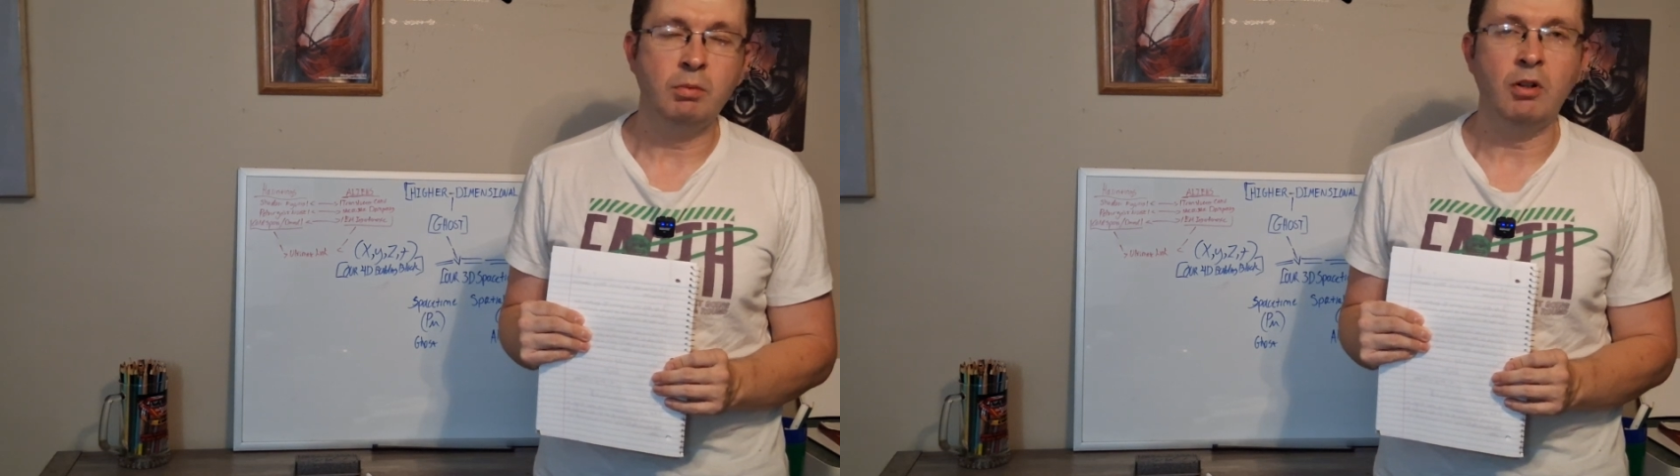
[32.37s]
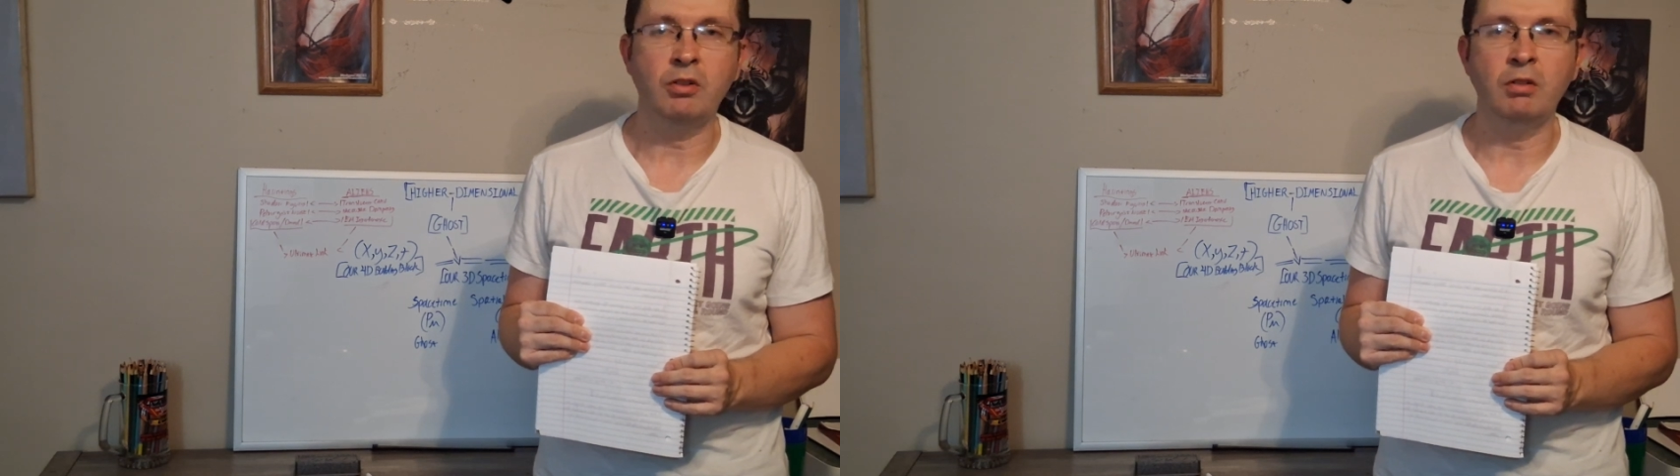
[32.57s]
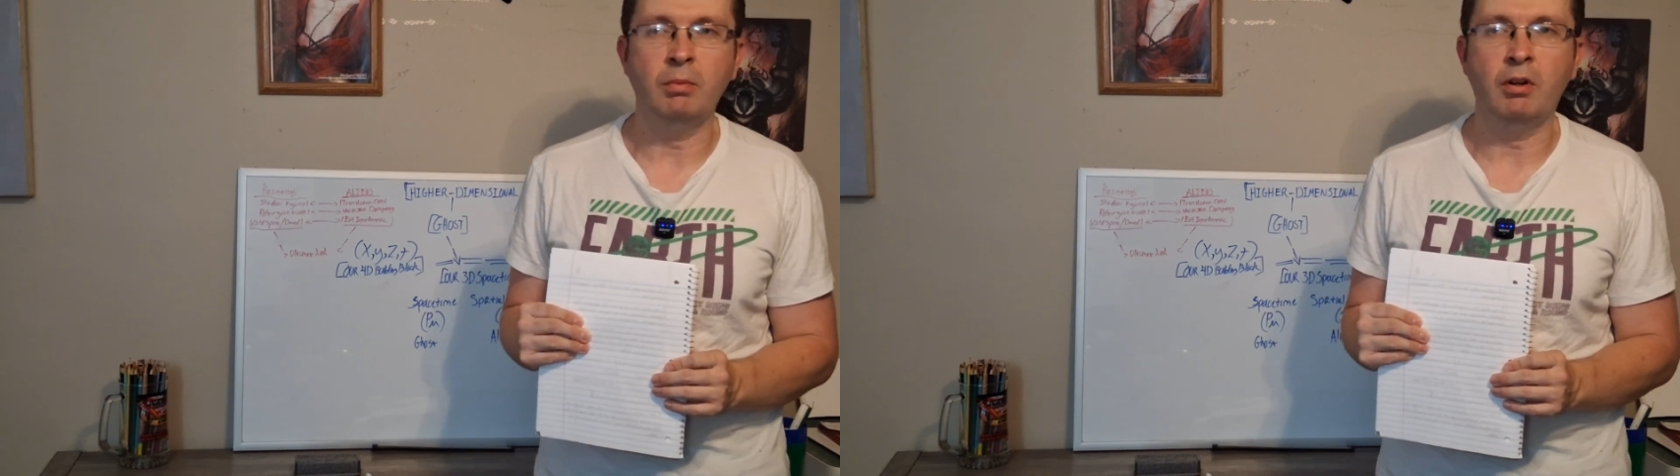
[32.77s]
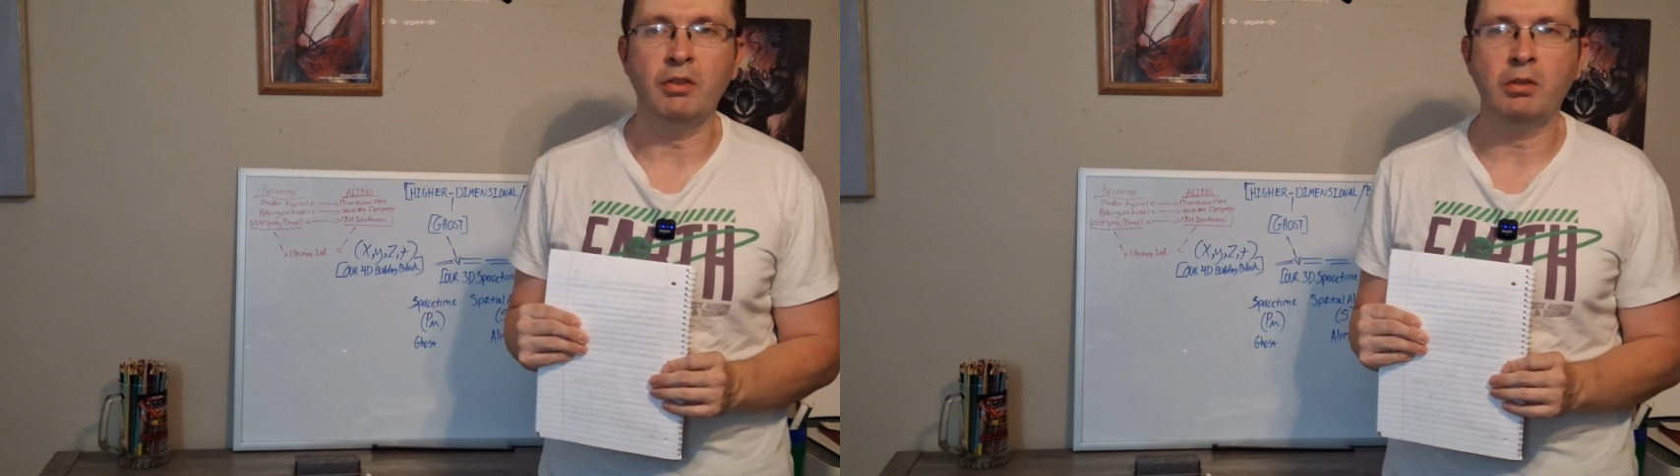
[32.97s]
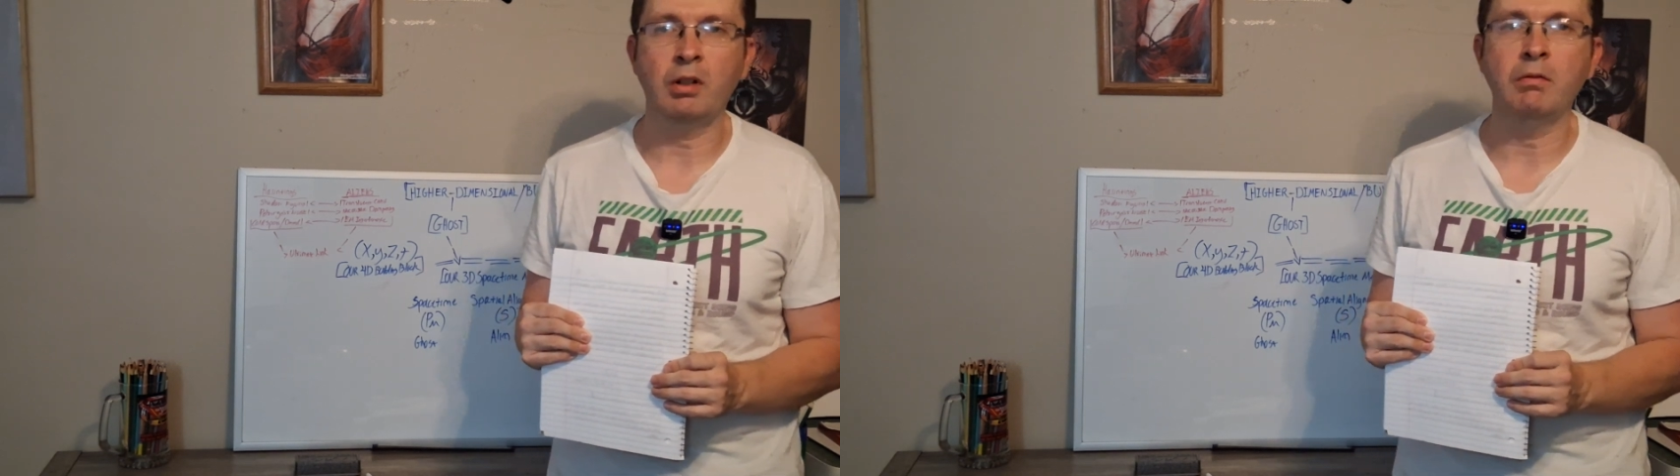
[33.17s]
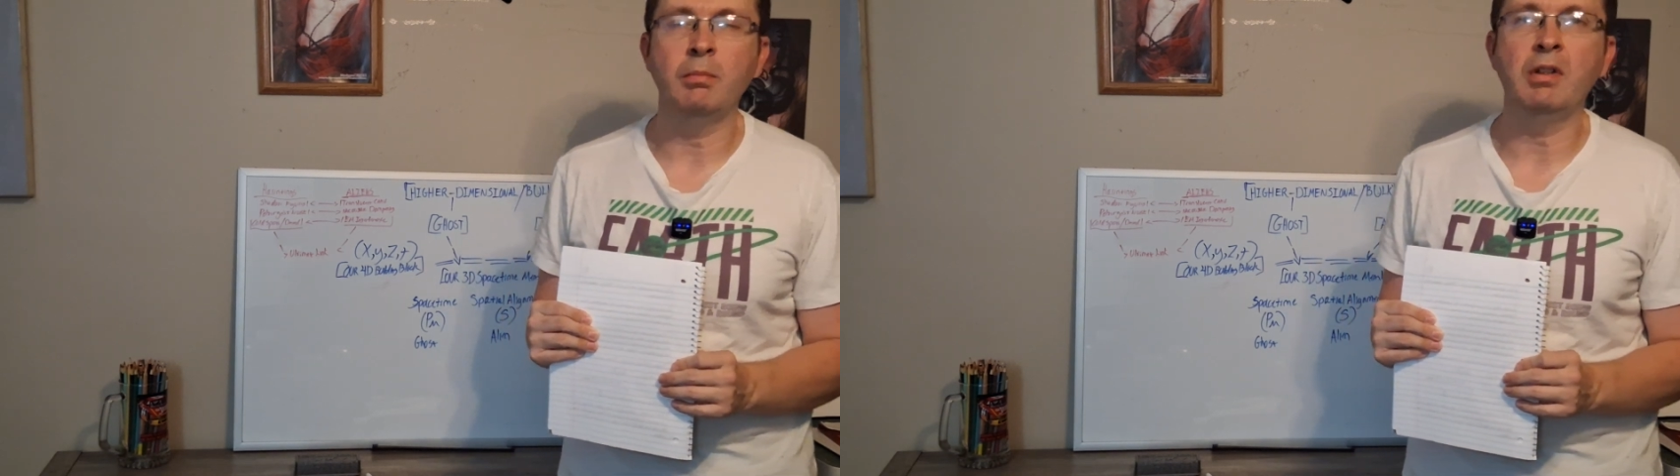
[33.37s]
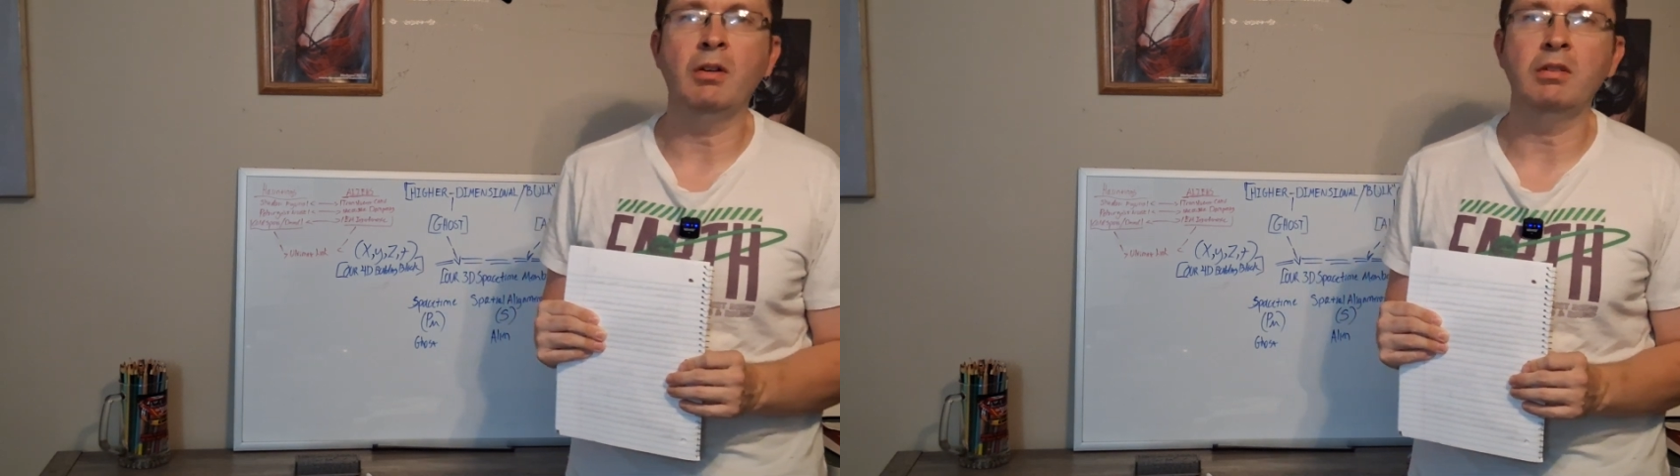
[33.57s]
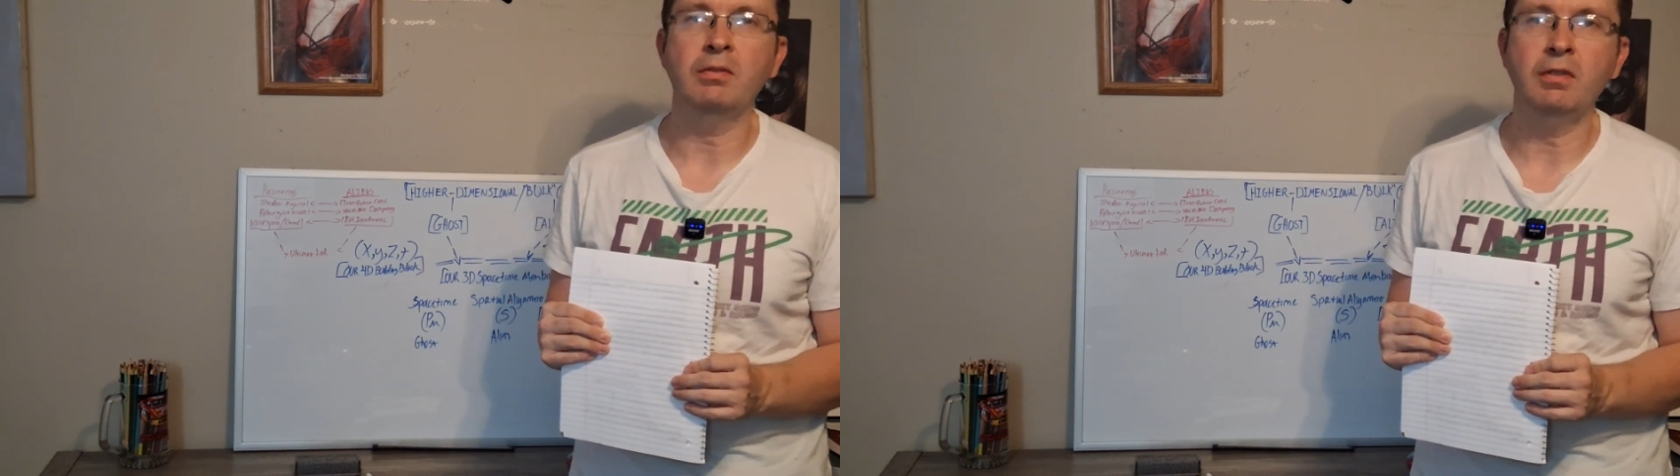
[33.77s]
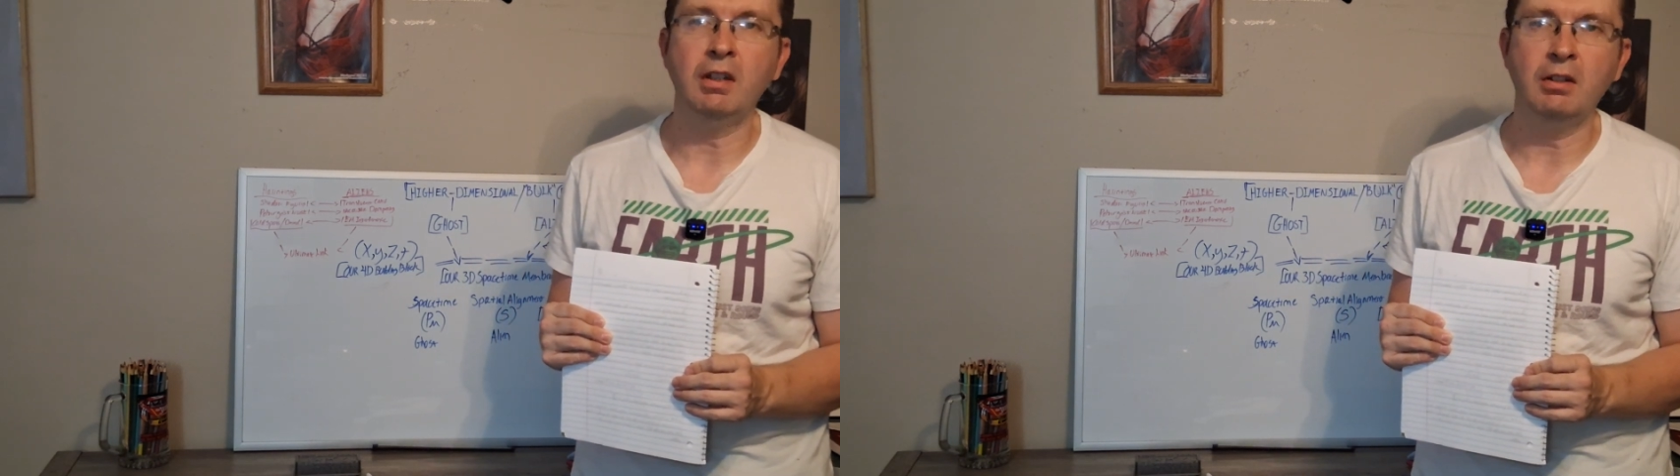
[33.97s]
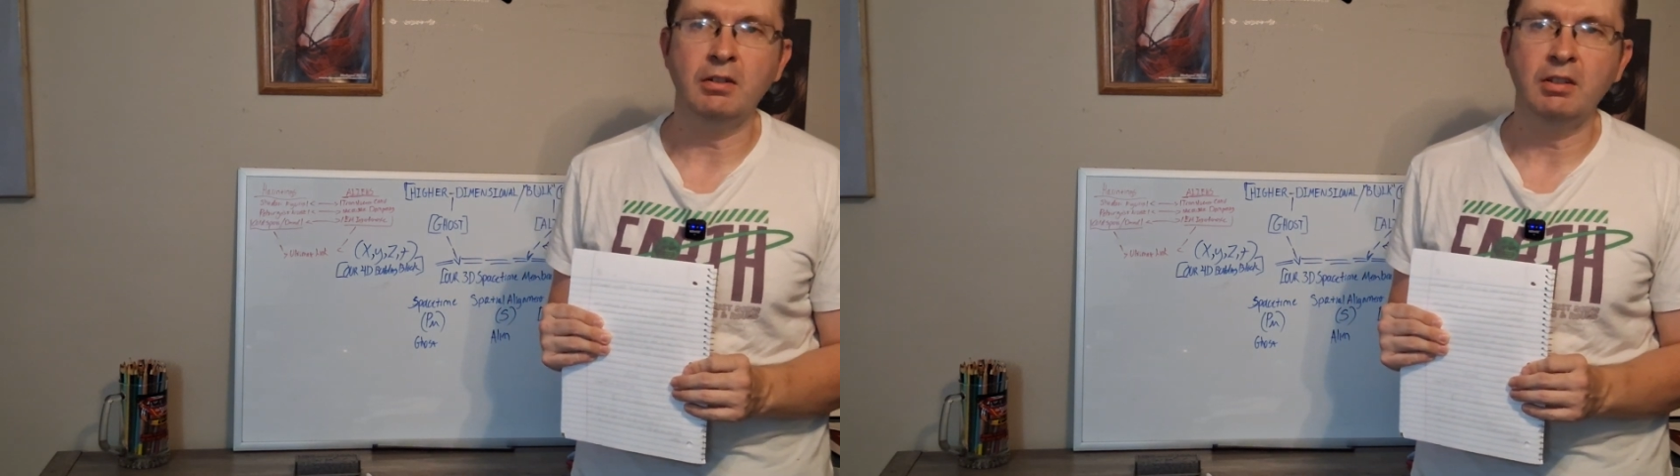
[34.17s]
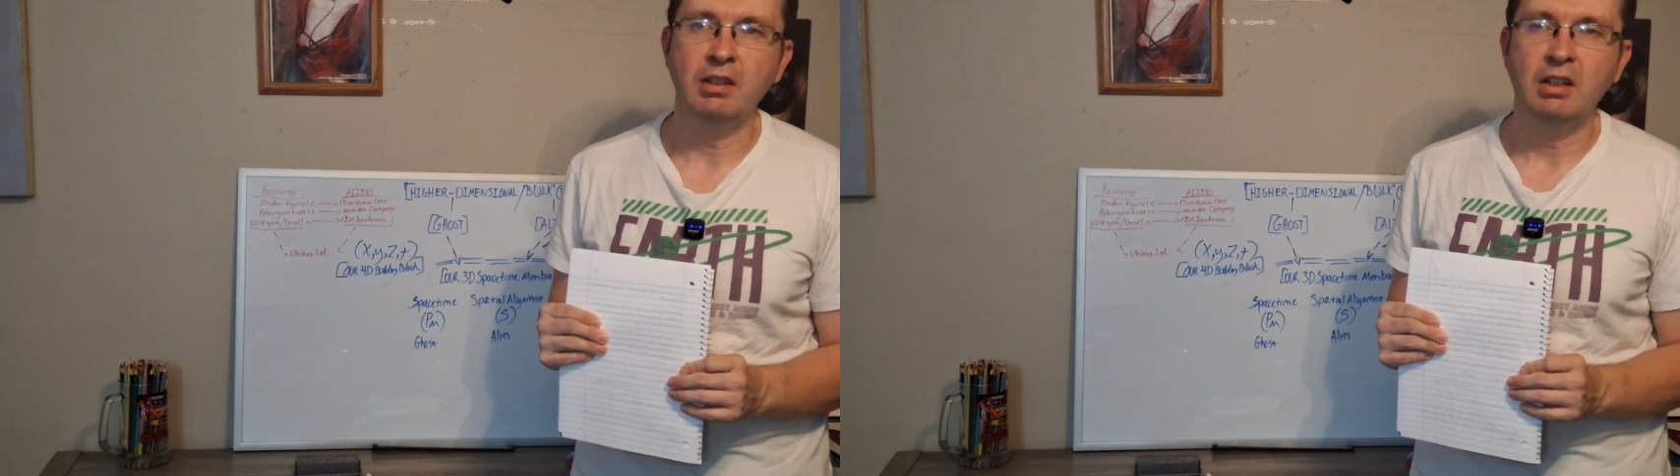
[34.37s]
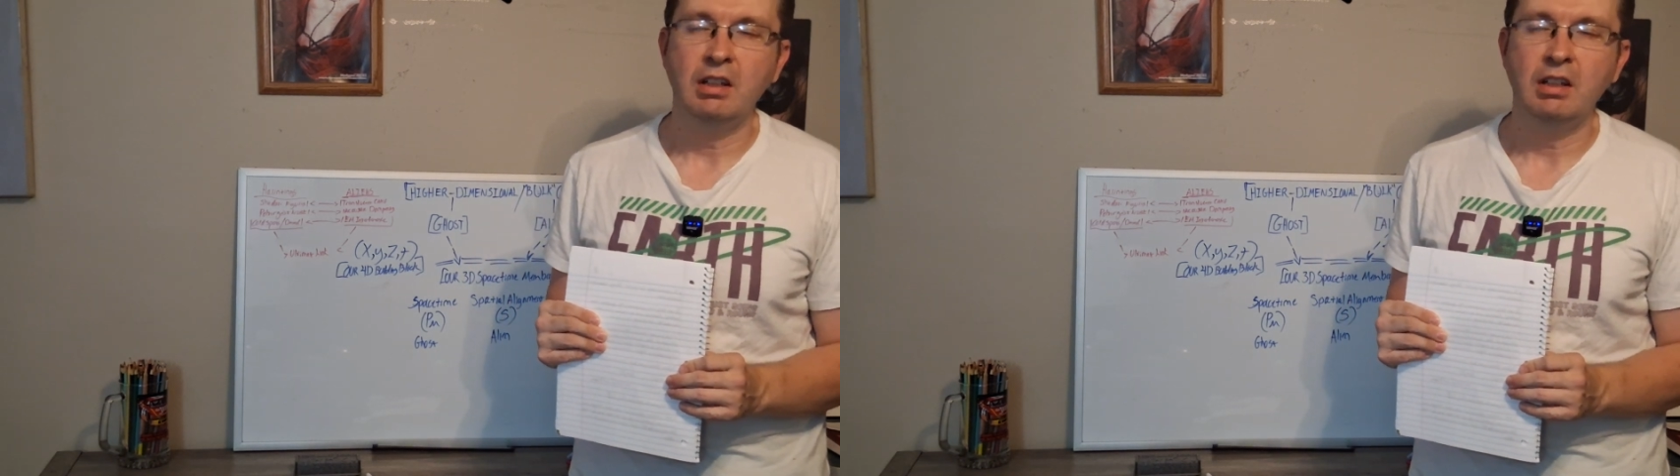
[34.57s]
Part 2 and Part 3, will be on the field.